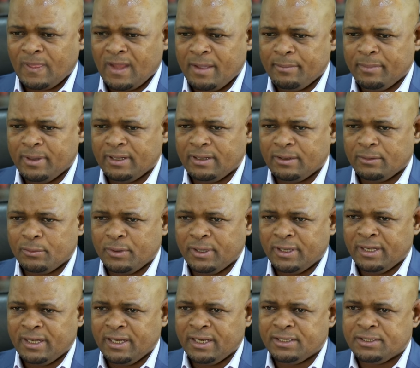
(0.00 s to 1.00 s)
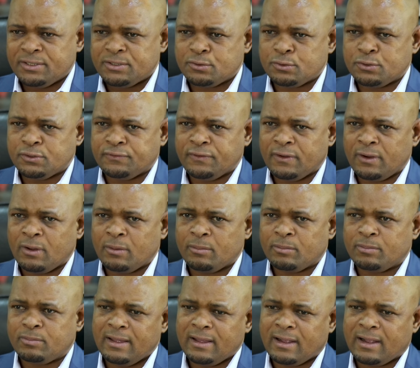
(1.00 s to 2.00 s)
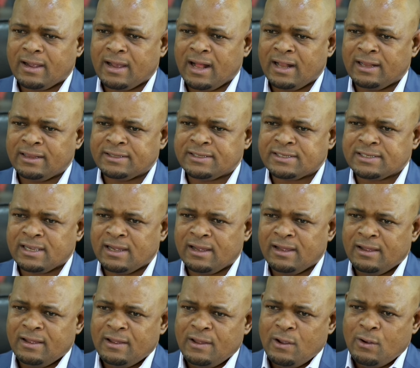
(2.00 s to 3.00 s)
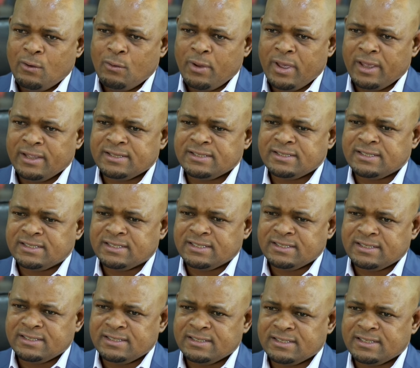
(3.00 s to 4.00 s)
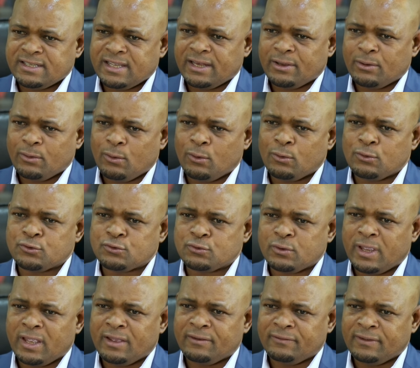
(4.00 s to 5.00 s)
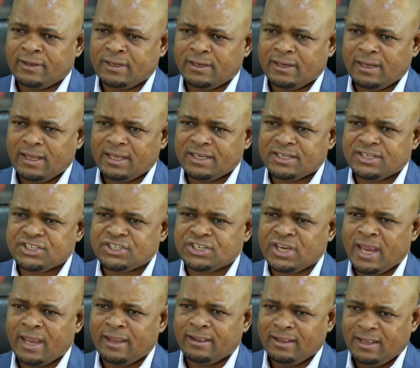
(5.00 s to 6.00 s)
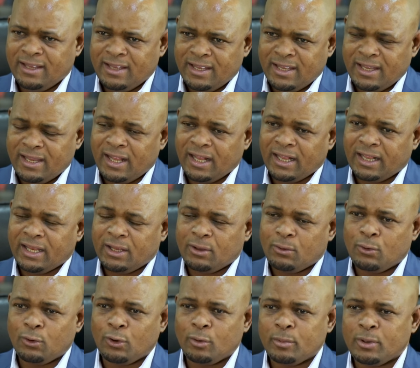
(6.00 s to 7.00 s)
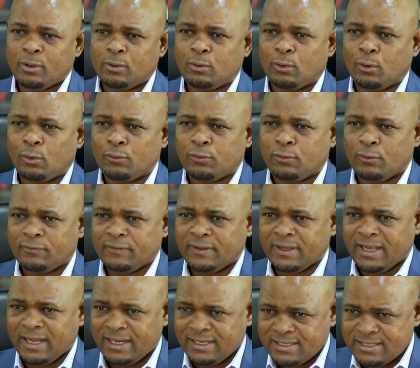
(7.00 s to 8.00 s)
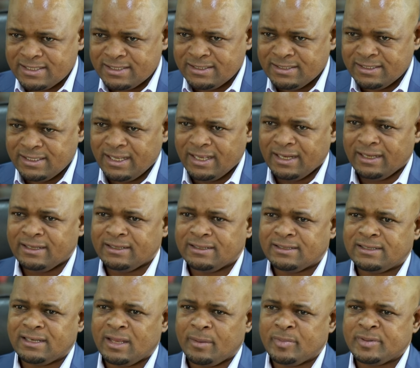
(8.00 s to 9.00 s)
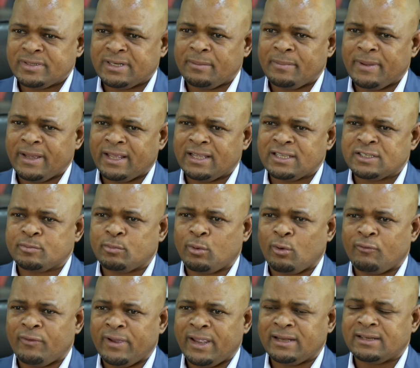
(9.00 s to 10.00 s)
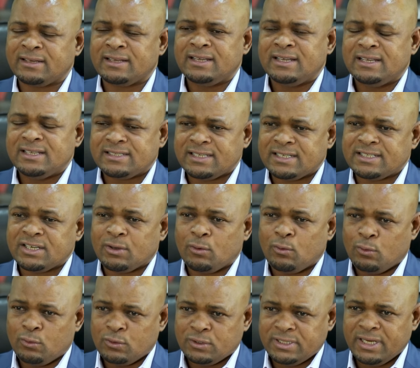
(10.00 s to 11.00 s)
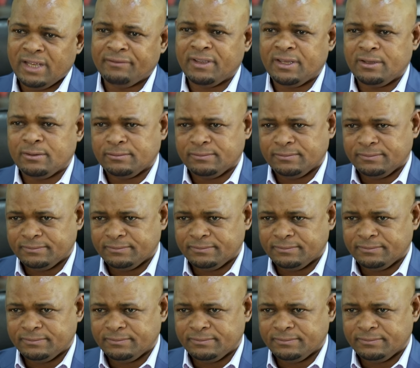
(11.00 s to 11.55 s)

I mean, we need to develop a culture where citizens can also have a share in the economic growth of the country, and capital markets provide such a good avenue.